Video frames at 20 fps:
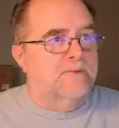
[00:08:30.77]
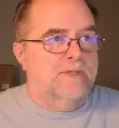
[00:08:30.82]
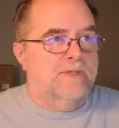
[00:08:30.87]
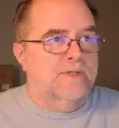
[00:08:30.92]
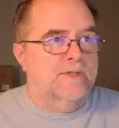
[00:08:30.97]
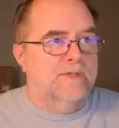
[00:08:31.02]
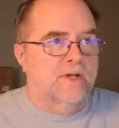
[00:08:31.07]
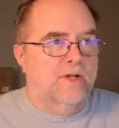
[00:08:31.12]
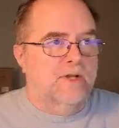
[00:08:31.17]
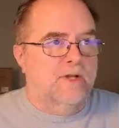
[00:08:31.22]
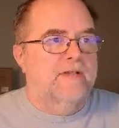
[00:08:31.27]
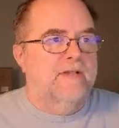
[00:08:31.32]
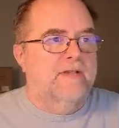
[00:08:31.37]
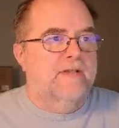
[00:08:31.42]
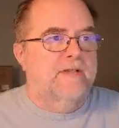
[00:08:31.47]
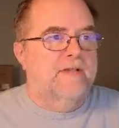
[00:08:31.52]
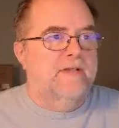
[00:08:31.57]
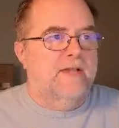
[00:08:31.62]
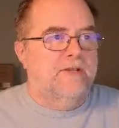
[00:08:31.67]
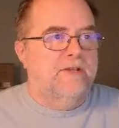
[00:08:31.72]
beat up the
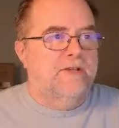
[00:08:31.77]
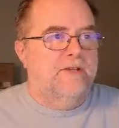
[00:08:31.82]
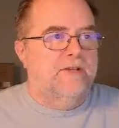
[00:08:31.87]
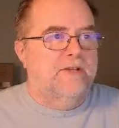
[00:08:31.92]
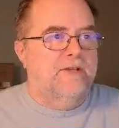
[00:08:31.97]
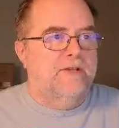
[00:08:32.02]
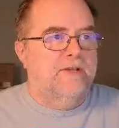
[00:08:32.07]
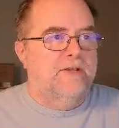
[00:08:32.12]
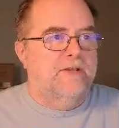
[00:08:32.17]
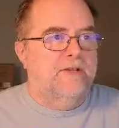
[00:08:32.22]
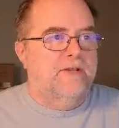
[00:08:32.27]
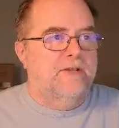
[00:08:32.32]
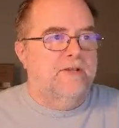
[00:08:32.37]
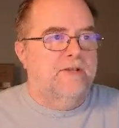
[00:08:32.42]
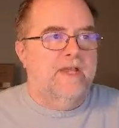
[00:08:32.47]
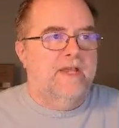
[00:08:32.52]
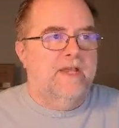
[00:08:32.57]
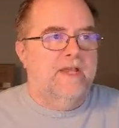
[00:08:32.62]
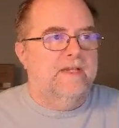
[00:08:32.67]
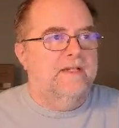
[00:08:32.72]
car and expect to
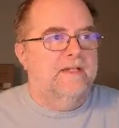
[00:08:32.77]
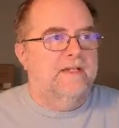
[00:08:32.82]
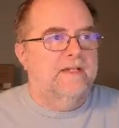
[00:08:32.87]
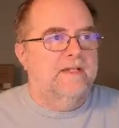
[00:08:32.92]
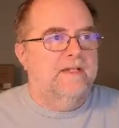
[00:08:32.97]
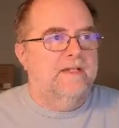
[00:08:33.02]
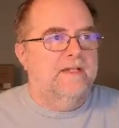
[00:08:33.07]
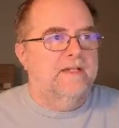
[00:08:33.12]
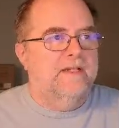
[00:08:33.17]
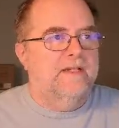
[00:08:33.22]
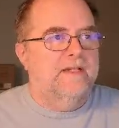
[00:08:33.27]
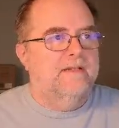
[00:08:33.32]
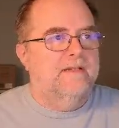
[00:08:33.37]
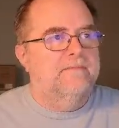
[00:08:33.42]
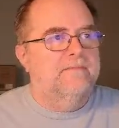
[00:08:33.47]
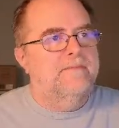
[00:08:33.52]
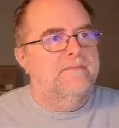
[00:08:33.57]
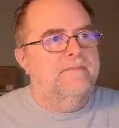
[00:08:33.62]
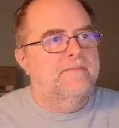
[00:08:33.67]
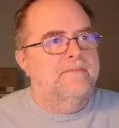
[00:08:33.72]
get away with it.
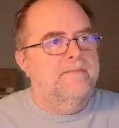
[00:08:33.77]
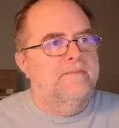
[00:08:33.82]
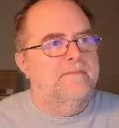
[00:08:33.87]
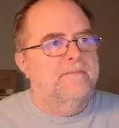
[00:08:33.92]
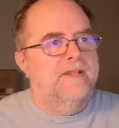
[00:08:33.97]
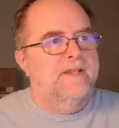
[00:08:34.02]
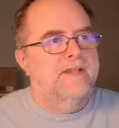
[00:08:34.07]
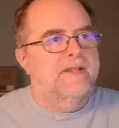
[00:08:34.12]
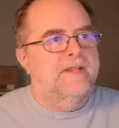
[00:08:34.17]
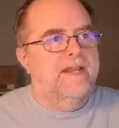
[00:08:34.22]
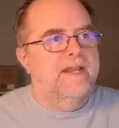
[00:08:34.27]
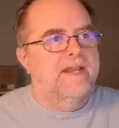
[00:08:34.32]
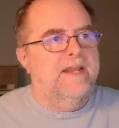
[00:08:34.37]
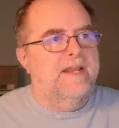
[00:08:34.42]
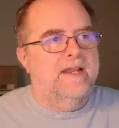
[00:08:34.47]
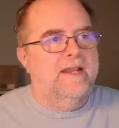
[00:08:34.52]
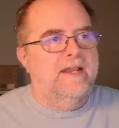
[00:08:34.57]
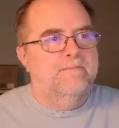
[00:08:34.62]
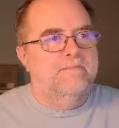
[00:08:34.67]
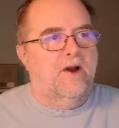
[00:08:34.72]
It's not very forgiving
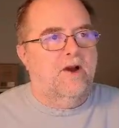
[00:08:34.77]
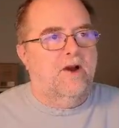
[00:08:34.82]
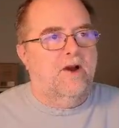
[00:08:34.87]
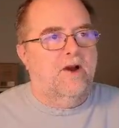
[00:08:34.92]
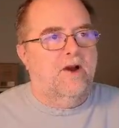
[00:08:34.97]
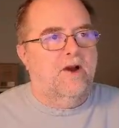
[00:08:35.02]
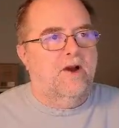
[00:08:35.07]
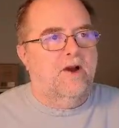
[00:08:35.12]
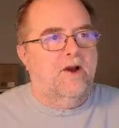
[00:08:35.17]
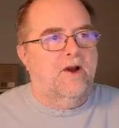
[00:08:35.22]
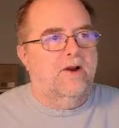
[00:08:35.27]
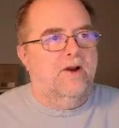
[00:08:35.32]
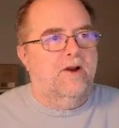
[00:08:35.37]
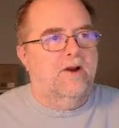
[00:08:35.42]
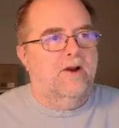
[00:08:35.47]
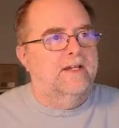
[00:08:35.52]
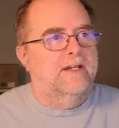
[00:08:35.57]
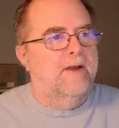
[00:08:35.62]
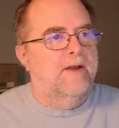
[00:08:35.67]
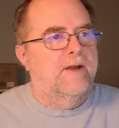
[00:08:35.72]
in that regard.
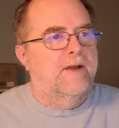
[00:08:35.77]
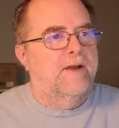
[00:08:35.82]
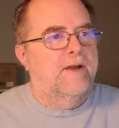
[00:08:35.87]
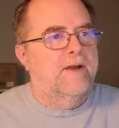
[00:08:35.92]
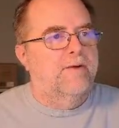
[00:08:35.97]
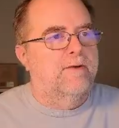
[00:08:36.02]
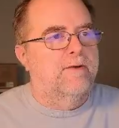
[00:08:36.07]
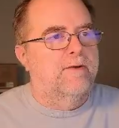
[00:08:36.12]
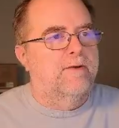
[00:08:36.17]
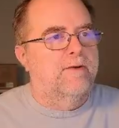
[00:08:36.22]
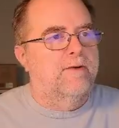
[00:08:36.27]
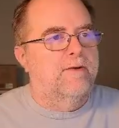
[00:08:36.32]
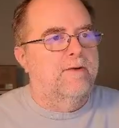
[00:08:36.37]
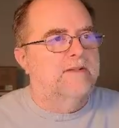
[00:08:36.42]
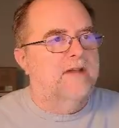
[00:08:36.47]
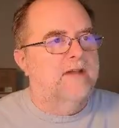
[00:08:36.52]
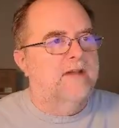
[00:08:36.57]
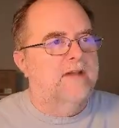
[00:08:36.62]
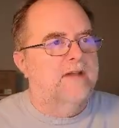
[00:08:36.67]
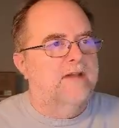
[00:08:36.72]
Now, there's probably a
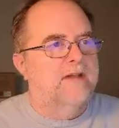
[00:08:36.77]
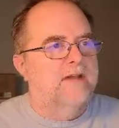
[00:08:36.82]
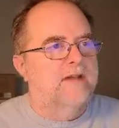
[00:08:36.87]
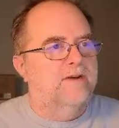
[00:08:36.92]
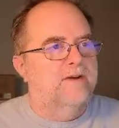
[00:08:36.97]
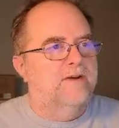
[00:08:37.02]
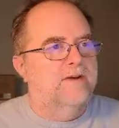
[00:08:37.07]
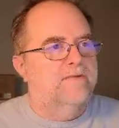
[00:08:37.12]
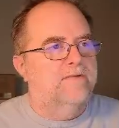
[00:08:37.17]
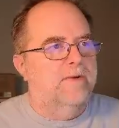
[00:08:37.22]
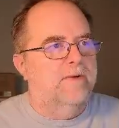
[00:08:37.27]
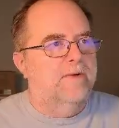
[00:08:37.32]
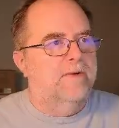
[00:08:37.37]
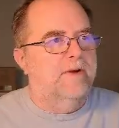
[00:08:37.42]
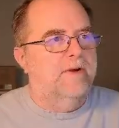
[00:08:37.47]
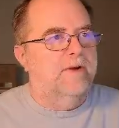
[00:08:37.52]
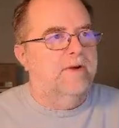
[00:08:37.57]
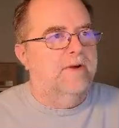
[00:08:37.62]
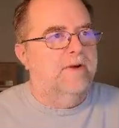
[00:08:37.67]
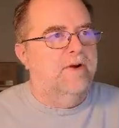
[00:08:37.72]
way to tweak
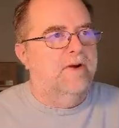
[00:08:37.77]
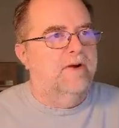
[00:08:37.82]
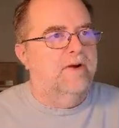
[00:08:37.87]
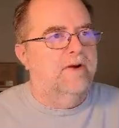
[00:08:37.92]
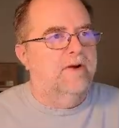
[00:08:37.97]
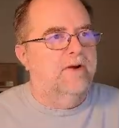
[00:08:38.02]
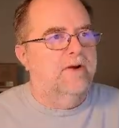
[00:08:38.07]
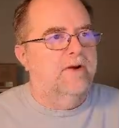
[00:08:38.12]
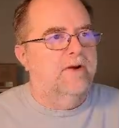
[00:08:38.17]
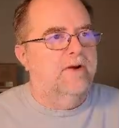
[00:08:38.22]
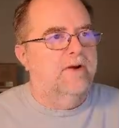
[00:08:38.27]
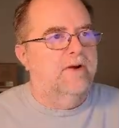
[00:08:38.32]
that setting